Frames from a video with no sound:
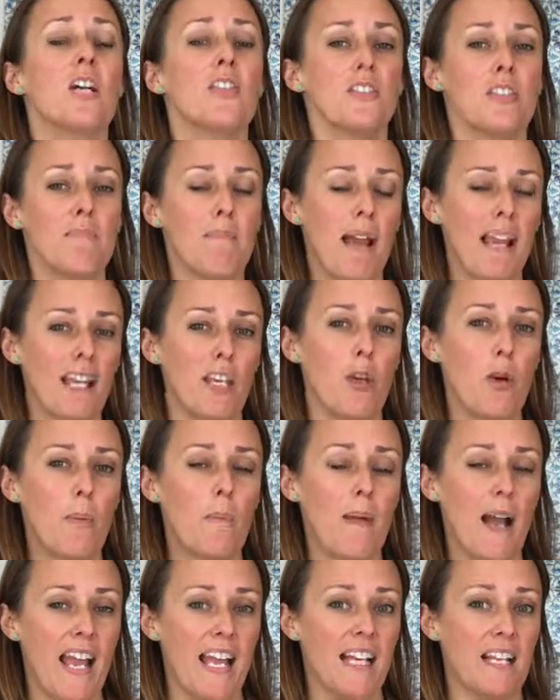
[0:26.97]
to make your
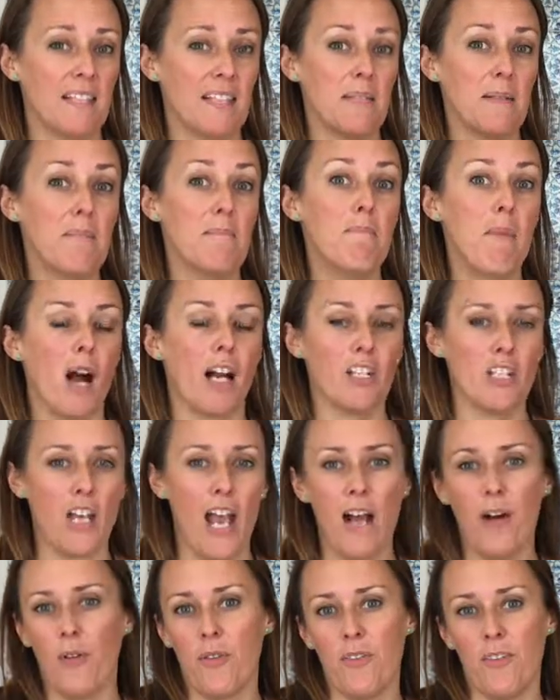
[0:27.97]
bakes much
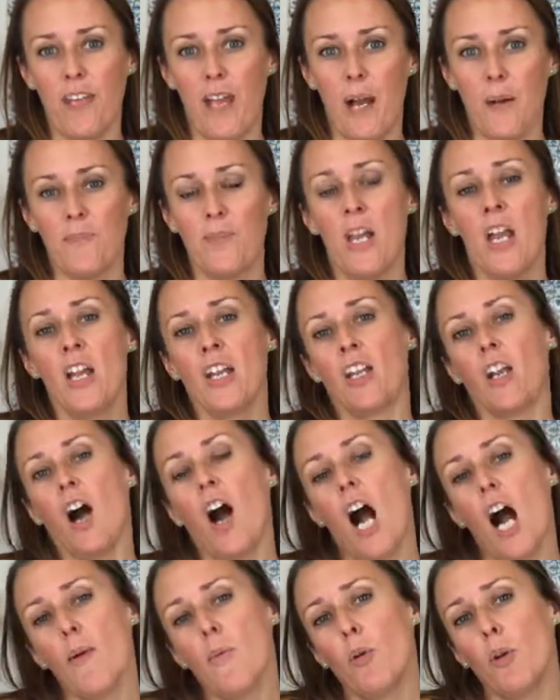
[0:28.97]
healthier. Now,
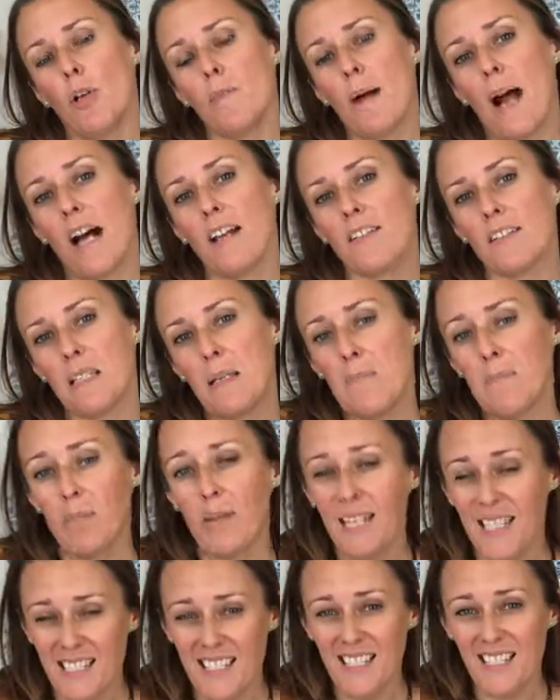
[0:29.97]
I'm all about
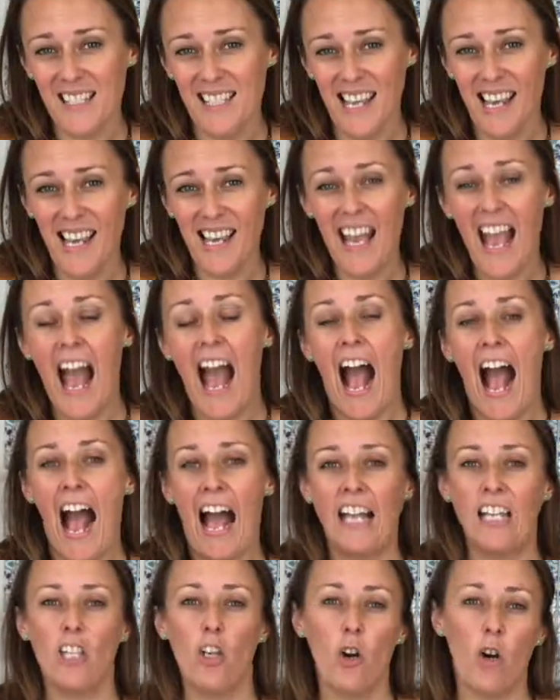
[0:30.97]
simplicity
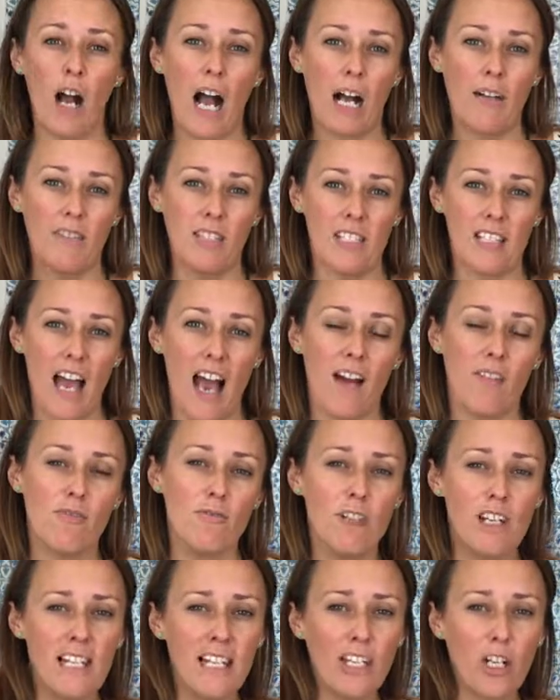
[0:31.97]
and not having to have
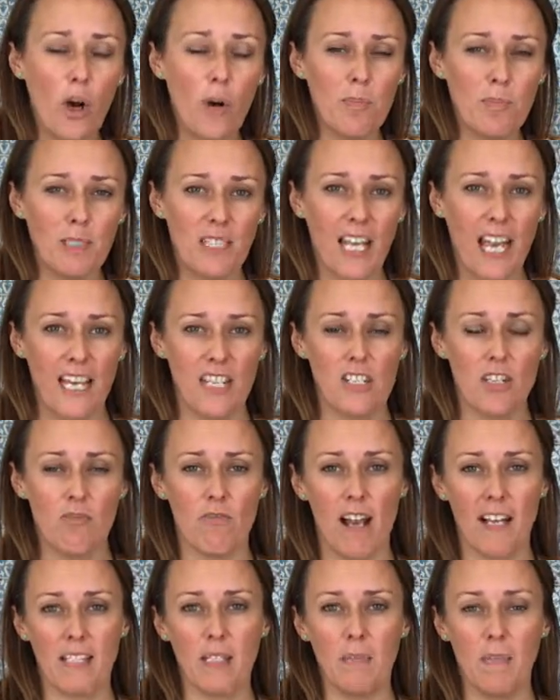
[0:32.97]
really complicated
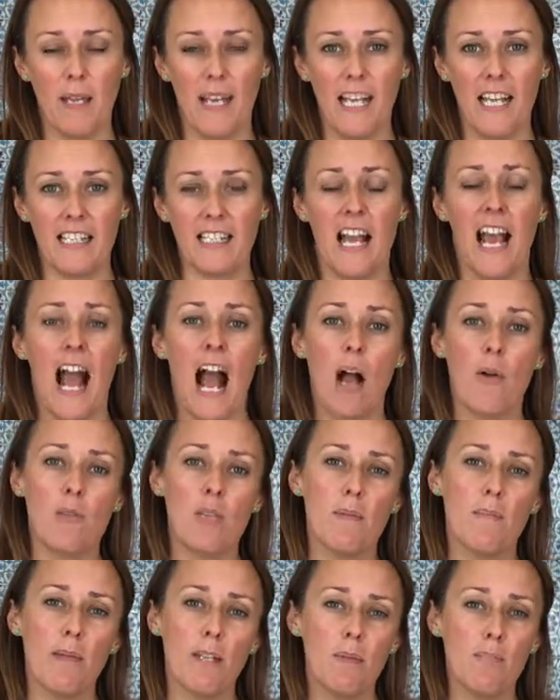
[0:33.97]
recipes. And
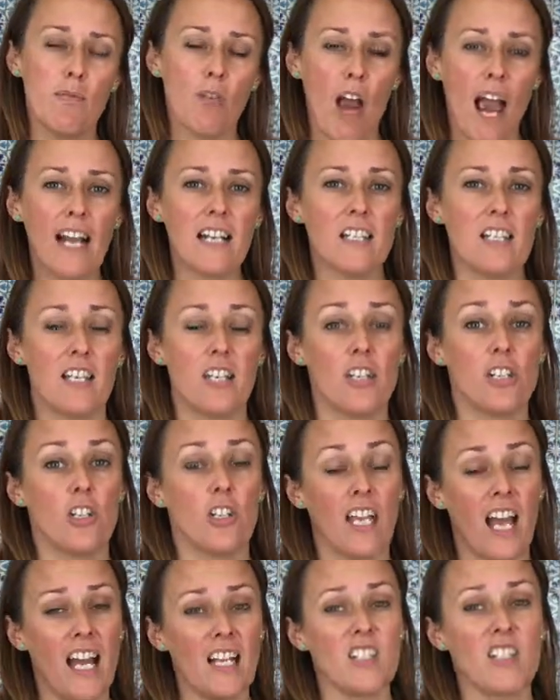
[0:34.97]
with a bit of practice, you
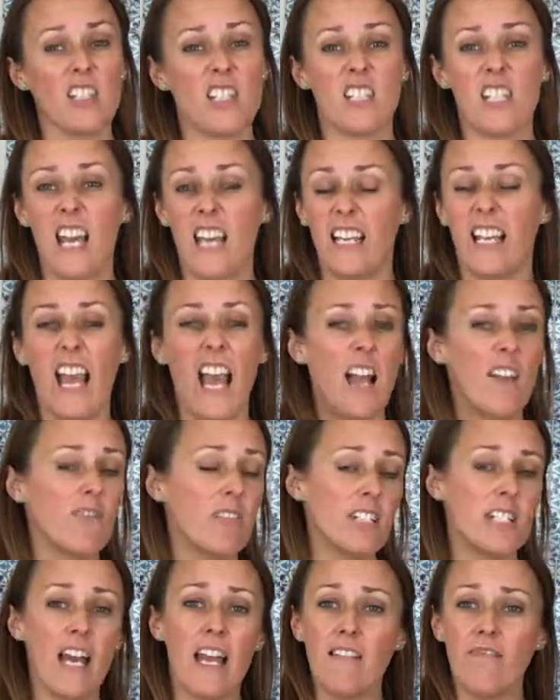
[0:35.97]
can just take
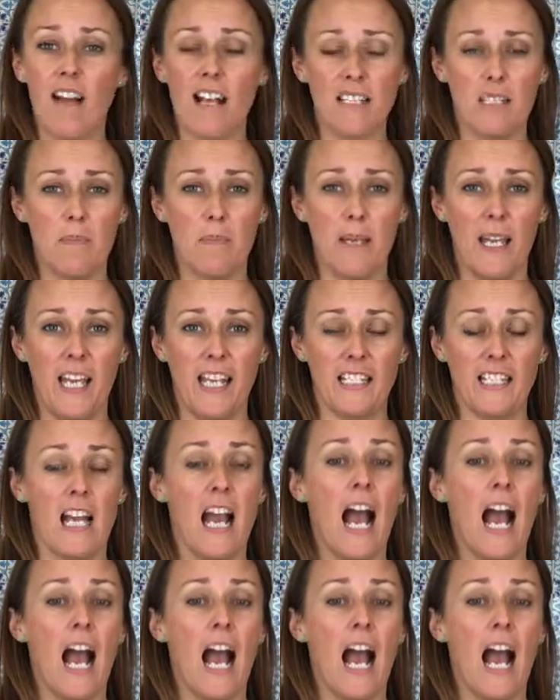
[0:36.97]
everyday recipes